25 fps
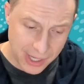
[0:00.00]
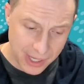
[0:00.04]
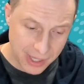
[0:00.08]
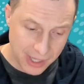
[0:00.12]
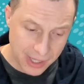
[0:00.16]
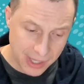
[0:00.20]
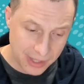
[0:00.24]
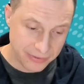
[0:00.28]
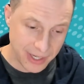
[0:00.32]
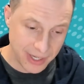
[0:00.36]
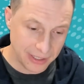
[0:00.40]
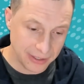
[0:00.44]

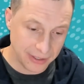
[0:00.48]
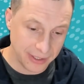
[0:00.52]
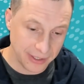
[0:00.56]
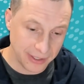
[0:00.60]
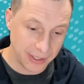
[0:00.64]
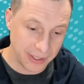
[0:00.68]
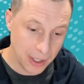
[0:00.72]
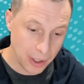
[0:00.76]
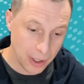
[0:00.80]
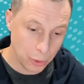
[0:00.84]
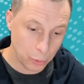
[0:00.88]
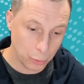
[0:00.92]

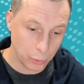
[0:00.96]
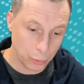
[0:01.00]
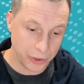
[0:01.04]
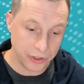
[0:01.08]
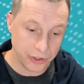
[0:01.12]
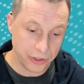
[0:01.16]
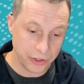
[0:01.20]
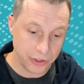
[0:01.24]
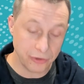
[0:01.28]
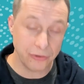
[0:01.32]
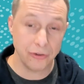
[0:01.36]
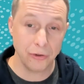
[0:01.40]
Secondly, when you
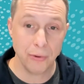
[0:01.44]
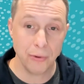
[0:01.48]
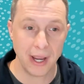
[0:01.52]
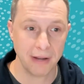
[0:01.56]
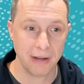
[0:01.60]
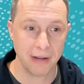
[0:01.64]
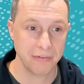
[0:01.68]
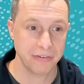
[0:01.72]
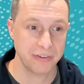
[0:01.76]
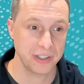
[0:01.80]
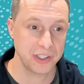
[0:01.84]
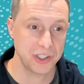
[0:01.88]
do
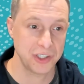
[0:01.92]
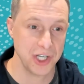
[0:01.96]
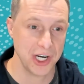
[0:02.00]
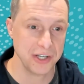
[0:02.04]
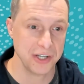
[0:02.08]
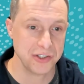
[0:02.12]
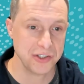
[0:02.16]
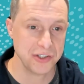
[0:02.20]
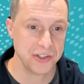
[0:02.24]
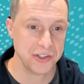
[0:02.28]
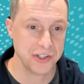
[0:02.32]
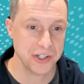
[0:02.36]
have
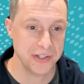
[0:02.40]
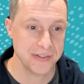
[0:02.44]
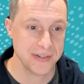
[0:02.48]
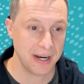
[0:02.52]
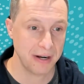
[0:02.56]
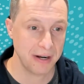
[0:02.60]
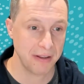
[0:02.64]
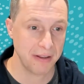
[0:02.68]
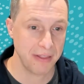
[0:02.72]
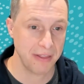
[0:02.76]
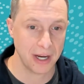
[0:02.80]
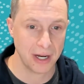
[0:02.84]
suggestions out
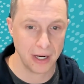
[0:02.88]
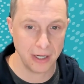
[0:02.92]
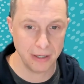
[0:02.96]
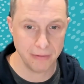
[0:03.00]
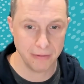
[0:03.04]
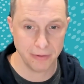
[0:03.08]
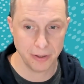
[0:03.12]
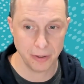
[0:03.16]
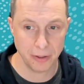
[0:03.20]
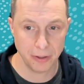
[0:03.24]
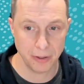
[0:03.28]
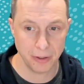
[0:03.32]
of that kind of
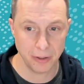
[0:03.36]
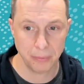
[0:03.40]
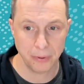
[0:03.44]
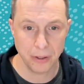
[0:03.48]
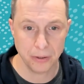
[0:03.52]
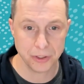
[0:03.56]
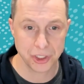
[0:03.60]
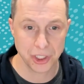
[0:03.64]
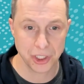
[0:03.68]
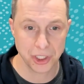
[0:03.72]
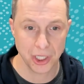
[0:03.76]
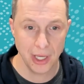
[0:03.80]
an
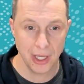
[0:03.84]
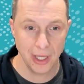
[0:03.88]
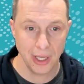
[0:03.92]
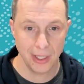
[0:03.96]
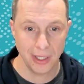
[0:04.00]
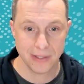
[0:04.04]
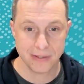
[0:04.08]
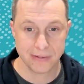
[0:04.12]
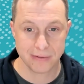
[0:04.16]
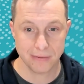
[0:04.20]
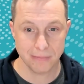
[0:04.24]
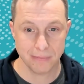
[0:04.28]
approach,
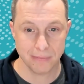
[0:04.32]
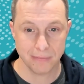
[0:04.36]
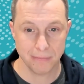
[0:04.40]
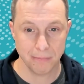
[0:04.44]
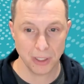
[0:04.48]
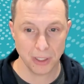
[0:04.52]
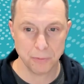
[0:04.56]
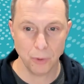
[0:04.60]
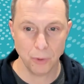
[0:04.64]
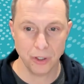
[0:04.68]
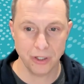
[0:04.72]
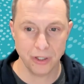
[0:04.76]
it's
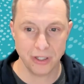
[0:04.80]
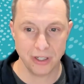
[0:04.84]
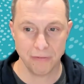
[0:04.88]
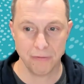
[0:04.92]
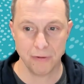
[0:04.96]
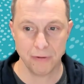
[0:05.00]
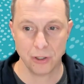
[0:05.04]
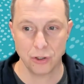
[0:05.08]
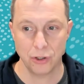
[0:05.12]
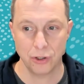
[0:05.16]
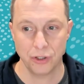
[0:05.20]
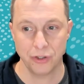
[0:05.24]
much more
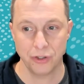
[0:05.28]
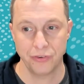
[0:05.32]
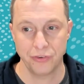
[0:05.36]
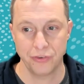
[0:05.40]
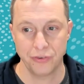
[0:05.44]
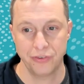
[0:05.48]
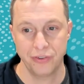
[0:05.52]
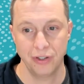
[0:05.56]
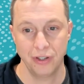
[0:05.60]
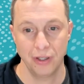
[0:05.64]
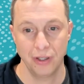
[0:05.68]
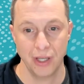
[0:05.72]
difficult
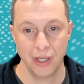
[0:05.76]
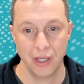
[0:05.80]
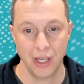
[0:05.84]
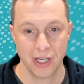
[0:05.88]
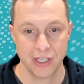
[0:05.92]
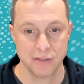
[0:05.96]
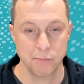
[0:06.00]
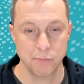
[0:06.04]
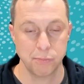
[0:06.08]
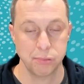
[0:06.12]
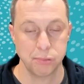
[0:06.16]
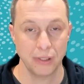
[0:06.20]
to
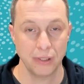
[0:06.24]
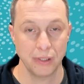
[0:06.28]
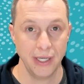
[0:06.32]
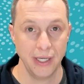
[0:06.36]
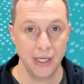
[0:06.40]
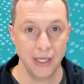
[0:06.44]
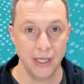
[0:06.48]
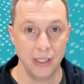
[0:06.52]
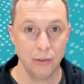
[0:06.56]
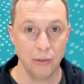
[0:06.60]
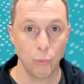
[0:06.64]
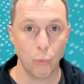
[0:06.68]

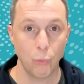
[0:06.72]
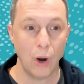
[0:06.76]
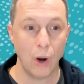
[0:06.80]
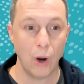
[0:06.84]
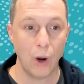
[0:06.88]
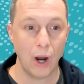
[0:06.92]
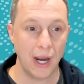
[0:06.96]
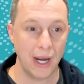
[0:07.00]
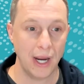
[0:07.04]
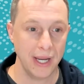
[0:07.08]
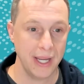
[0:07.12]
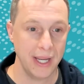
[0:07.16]
explain
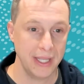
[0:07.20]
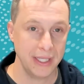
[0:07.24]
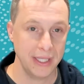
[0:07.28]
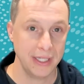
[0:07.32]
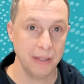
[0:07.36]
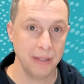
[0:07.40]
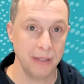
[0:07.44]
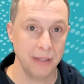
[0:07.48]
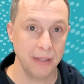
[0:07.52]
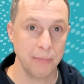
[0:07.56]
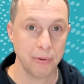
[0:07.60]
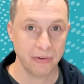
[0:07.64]
why any
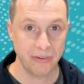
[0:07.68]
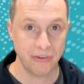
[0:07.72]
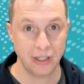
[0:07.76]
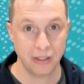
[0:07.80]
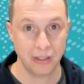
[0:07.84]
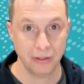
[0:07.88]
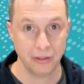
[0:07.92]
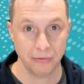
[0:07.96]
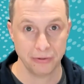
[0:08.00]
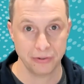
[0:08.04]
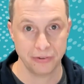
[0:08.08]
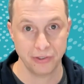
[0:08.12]

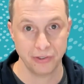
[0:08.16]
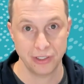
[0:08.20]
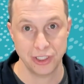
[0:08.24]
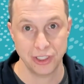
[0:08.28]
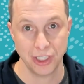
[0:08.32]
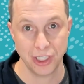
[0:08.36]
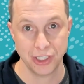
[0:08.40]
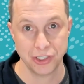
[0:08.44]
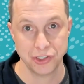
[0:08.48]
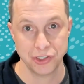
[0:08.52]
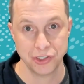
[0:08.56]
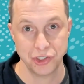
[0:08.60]
particular
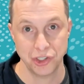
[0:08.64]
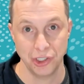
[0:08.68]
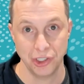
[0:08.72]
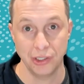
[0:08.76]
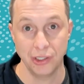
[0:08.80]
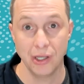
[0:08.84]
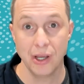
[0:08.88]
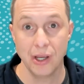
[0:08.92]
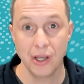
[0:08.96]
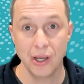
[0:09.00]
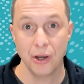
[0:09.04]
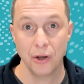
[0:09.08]

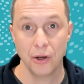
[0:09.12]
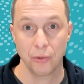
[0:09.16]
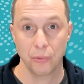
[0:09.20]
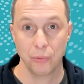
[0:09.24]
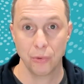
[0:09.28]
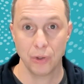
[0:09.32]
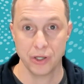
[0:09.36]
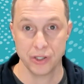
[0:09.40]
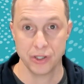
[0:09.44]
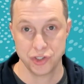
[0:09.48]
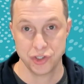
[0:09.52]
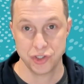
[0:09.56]
suggestion
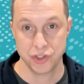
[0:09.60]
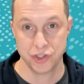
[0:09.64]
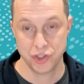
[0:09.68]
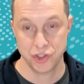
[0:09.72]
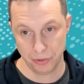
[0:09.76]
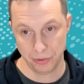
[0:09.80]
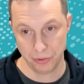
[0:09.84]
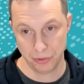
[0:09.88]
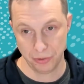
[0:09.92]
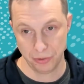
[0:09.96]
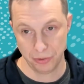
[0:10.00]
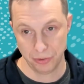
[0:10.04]
was
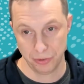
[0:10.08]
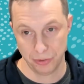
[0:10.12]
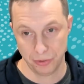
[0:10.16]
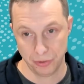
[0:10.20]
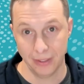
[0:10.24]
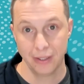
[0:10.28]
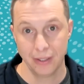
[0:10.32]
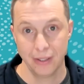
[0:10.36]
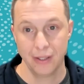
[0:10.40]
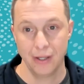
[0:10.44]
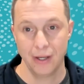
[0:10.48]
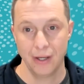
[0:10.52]
generated.
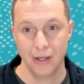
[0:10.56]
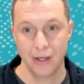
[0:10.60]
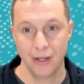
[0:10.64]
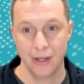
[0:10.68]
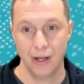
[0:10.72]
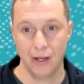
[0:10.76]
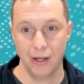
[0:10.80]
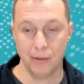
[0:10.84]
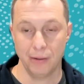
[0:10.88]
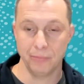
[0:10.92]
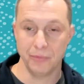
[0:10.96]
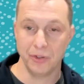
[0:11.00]

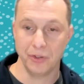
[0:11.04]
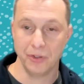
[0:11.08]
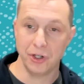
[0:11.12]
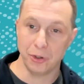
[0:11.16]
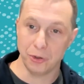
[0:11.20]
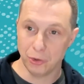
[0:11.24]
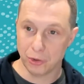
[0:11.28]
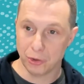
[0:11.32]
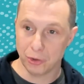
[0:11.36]
You